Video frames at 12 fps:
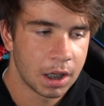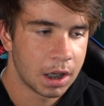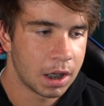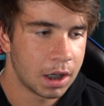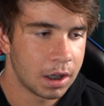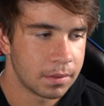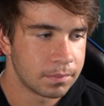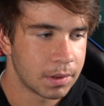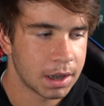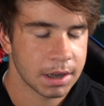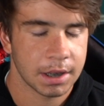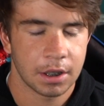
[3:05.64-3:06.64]

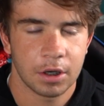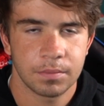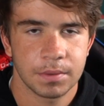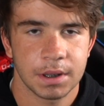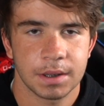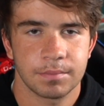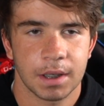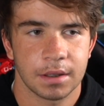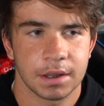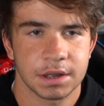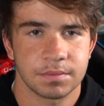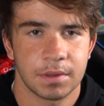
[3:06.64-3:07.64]
I can open
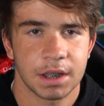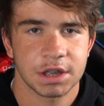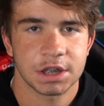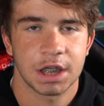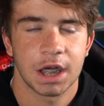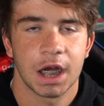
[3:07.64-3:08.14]
about this much,